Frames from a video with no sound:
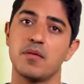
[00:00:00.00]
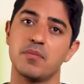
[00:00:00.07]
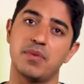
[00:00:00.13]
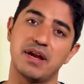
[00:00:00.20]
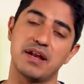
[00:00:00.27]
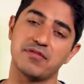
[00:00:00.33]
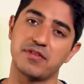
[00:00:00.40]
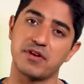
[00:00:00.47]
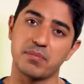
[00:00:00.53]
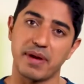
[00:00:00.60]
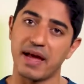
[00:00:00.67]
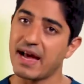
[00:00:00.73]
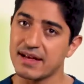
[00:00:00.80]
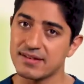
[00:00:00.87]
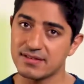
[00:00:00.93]
But if they're
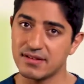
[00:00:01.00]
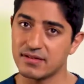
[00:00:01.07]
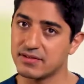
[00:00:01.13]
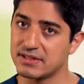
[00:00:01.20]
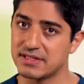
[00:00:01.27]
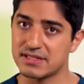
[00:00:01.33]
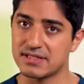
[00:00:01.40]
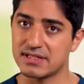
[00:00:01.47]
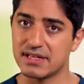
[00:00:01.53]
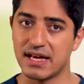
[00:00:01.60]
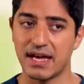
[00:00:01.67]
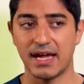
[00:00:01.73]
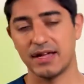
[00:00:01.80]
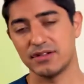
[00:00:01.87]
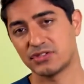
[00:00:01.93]
passive and
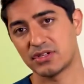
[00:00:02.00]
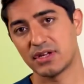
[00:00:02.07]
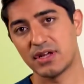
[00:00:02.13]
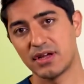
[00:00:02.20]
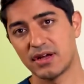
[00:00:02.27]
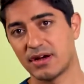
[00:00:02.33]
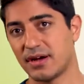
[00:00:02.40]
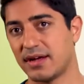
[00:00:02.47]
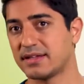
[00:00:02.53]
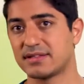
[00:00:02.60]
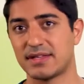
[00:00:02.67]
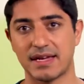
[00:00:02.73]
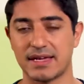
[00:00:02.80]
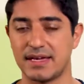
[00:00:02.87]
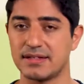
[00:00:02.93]
disengaged,
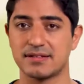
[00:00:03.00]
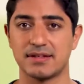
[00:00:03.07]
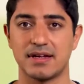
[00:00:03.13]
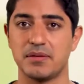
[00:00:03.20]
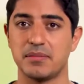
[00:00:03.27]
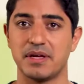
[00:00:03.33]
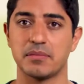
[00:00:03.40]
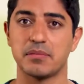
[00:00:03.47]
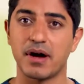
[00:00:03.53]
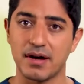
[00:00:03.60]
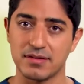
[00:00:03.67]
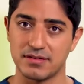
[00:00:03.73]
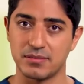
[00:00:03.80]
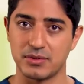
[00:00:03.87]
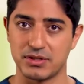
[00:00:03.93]
that kid's going to be
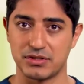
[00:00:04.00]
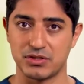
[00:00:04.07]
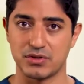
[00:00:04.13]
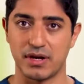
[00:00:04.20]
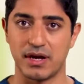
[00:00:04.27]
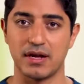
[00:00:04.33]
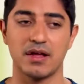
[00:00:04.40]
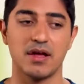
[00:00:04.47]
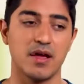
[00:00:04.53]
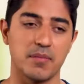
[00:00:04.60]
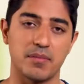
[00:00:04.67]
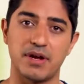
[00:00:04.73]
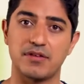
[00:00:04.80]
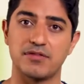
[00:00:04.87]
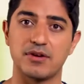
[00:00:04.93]
impossible to train.
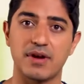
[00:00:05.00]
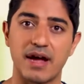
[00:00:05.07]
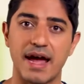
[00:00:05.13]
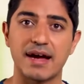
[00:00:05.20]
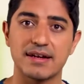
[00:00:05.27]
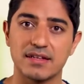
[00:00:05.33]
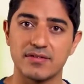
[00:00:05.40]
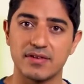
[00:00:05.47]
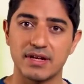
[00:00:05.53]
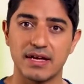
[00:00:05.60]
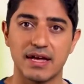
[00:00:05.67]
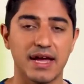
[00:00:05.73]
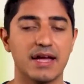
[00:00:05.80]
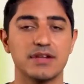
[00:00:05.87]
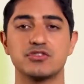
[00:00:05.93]
But if you're active and
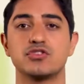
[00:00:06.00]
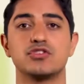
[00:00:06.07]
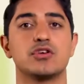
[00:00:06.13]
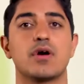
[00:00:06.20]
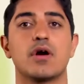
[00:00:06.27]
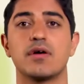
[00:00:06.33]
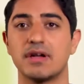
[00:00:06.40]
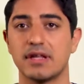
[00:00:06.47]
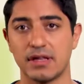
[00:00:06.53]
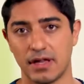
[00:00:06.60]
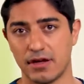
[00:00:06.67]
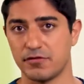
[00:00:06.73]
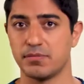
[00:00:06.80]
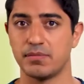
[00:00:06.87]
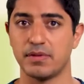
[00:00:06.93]
engaged, you're already
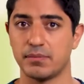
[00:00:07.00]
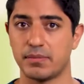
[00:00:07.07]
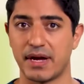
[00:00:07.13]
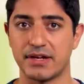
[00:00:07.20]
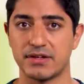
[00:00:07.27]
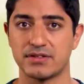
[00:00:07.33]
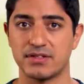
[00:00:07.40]
loved by your